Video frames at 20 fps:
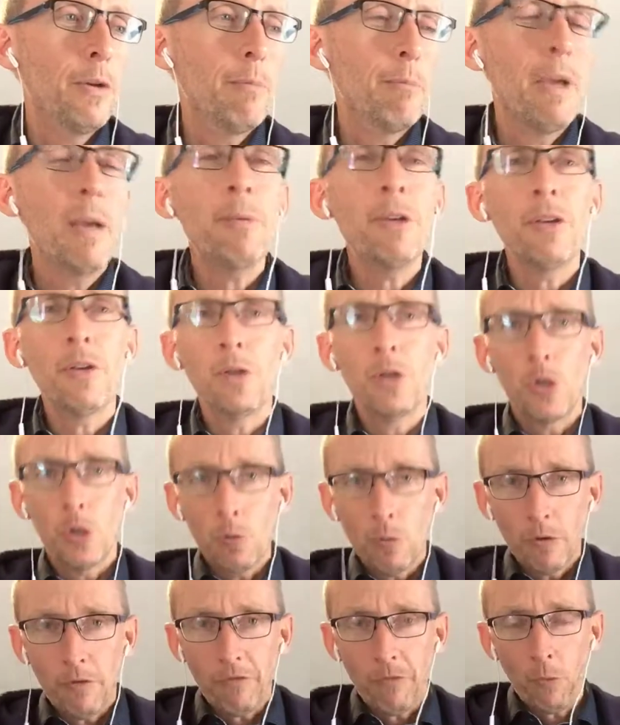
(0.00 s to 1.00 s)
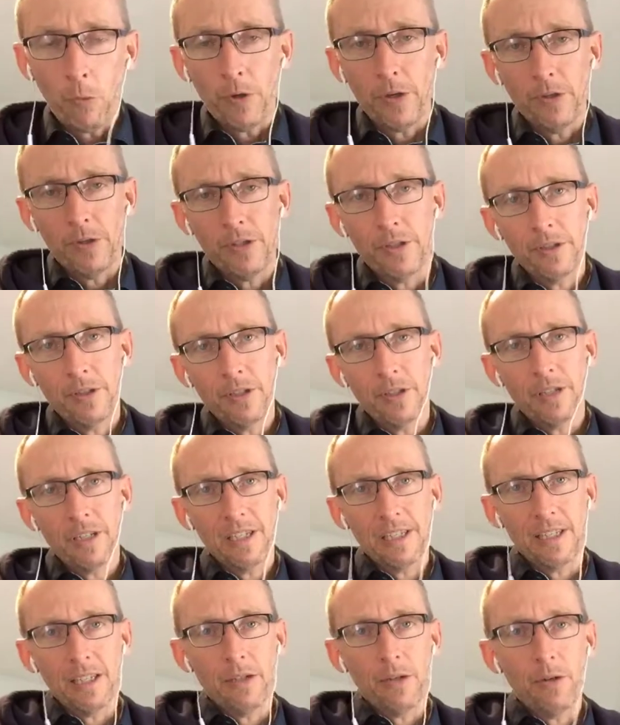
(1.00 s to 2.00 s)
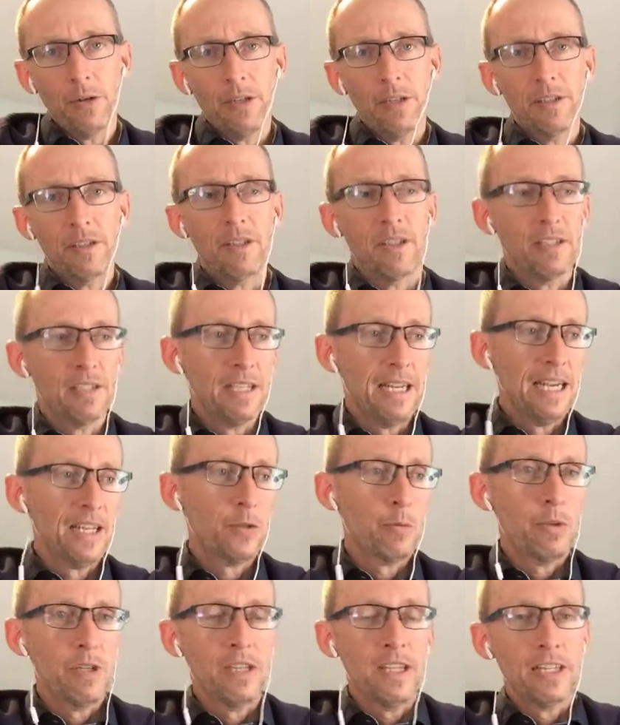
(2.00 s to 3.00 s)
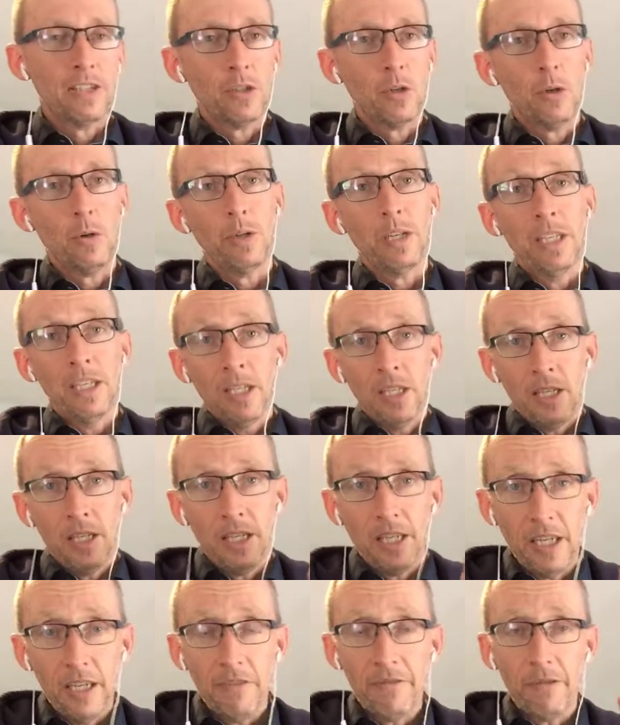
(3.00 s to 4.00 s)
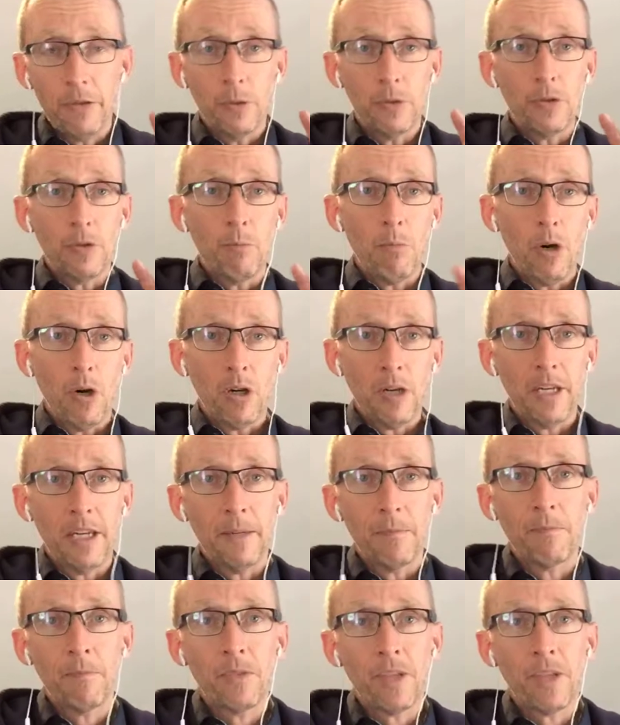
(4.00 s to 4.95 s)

Maybe a new one for you to consider is this next one, and that's called influencer marketing.